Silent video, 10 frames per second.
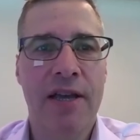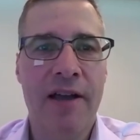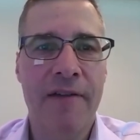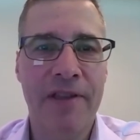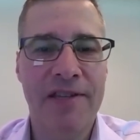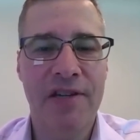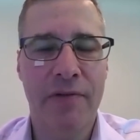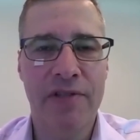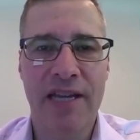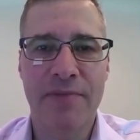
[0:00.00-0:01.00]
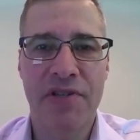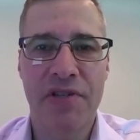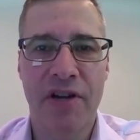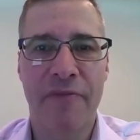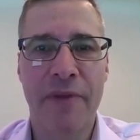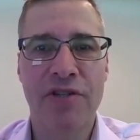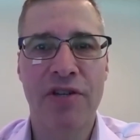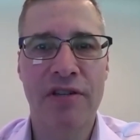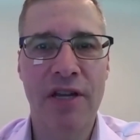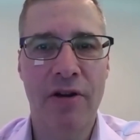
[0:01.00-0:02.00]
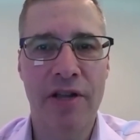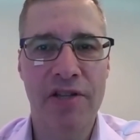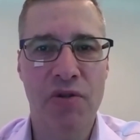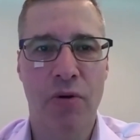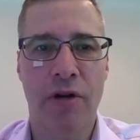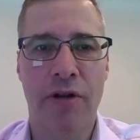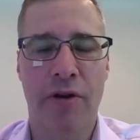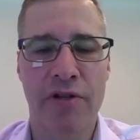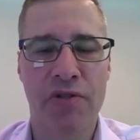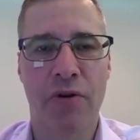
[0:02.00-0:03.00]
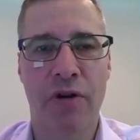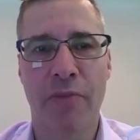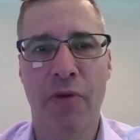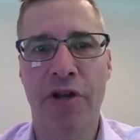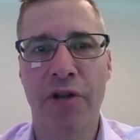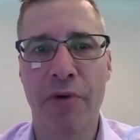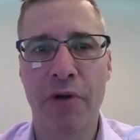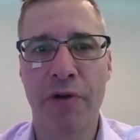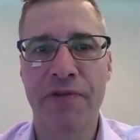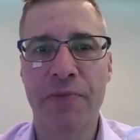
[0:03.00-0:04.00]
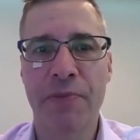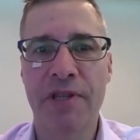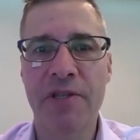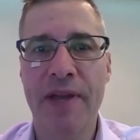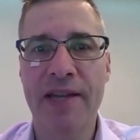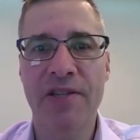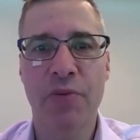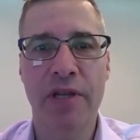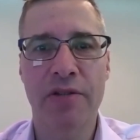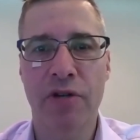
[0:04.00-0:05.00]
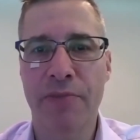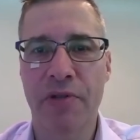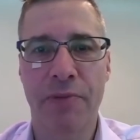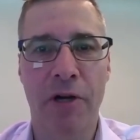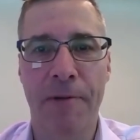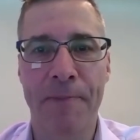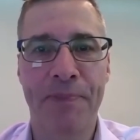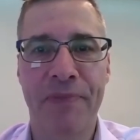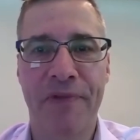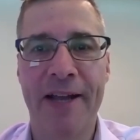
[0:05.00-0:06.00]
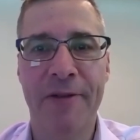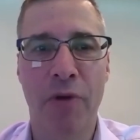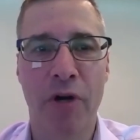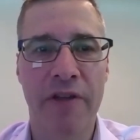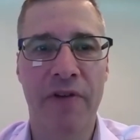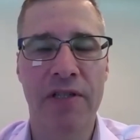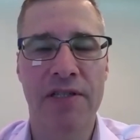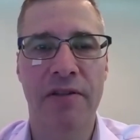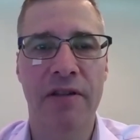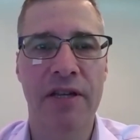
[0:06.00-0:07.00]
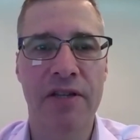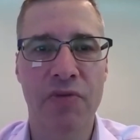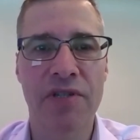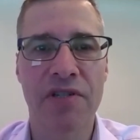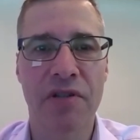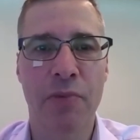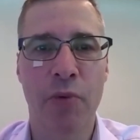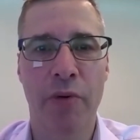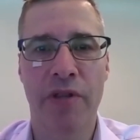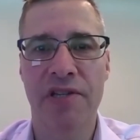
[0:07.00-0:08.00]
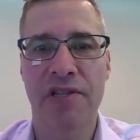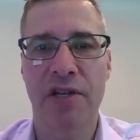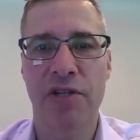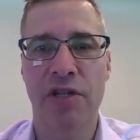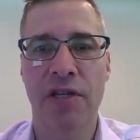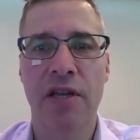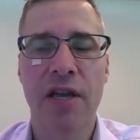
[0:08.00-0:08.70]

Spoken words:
I feel like several times this year I've mentioned near historic or historic market moves, but this past week trumps them all. In fact, market volatility has risen to the point where the discussion